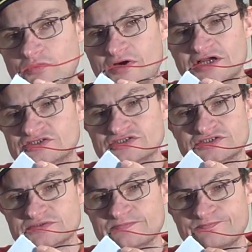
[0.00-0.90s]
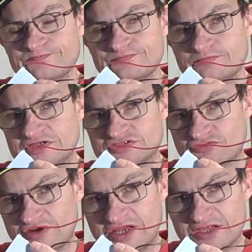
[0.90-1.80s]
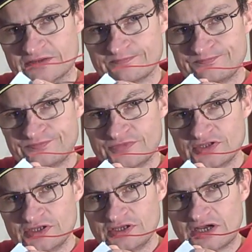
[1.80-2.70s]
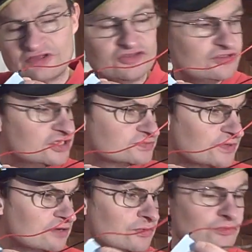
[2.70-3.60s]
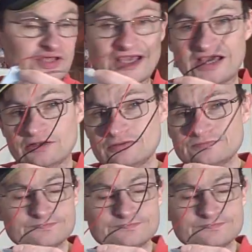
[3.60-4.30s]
quite meets the grade. I did an experiment with a candle